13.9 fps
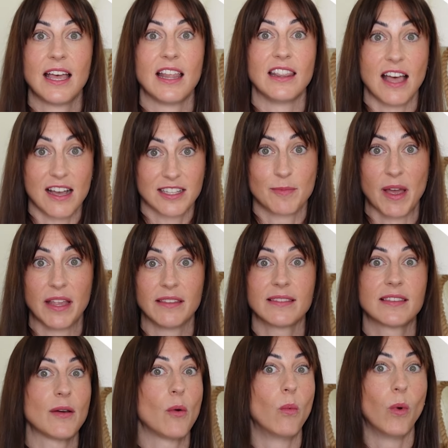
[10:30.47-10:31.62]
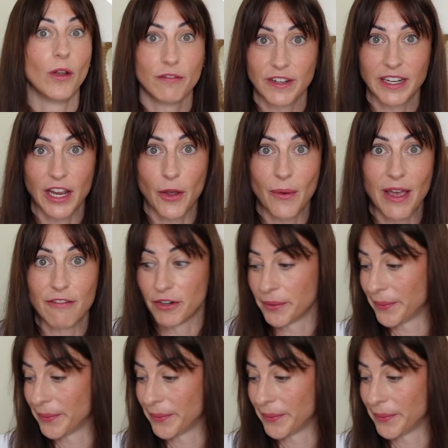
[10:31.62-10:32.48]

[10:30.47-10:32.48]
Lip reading: last month, 1 video every